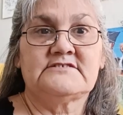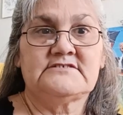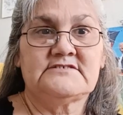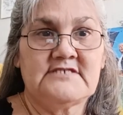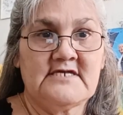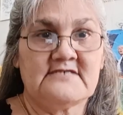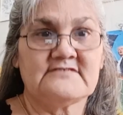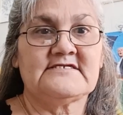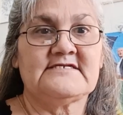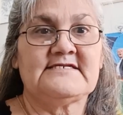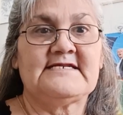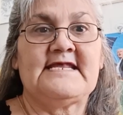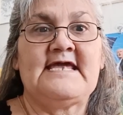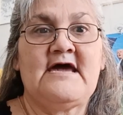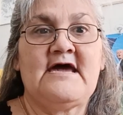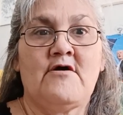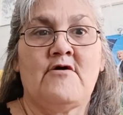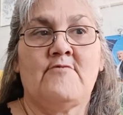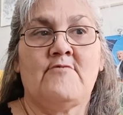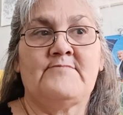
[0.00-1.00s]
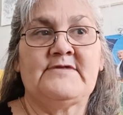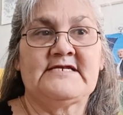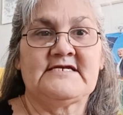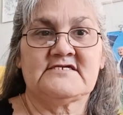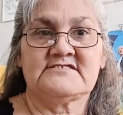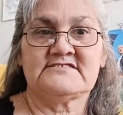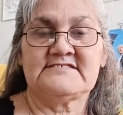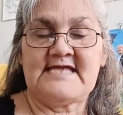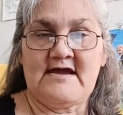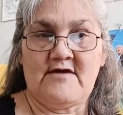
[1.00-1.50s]
doesn't help
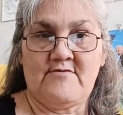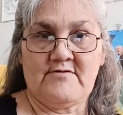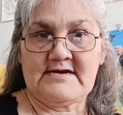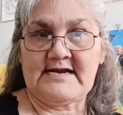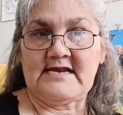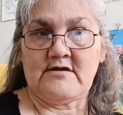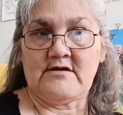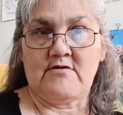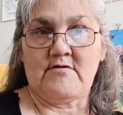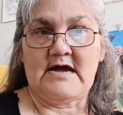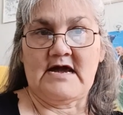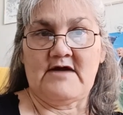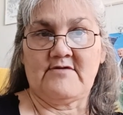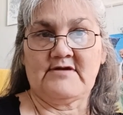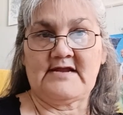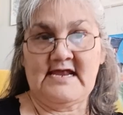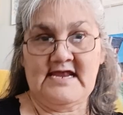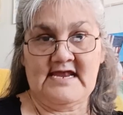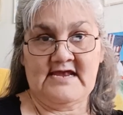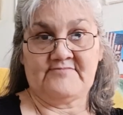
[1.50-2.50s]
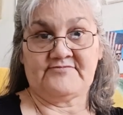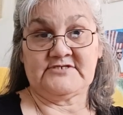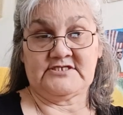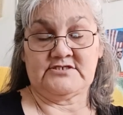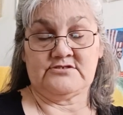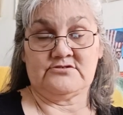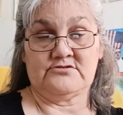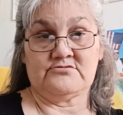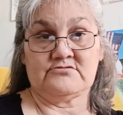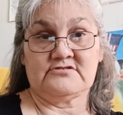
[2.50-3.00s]
because now when I go out, I have to
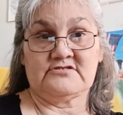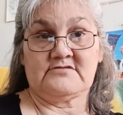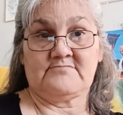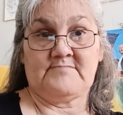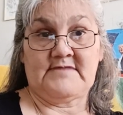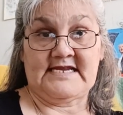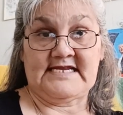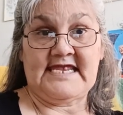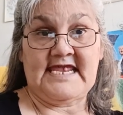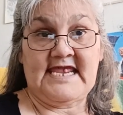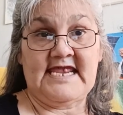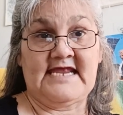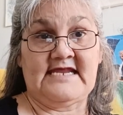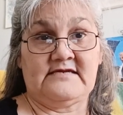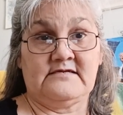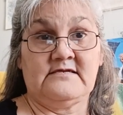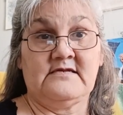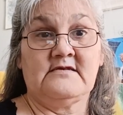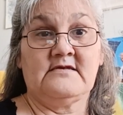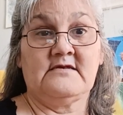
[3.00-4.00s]
use my cane